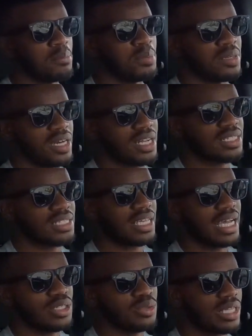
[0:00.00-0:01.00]
But honestly,
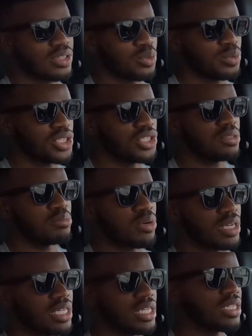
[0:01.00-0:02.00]
I do like the regen
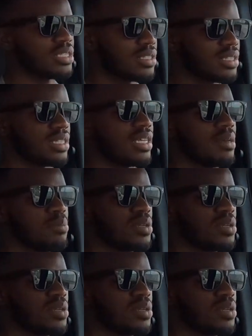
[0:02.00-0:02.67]
braking it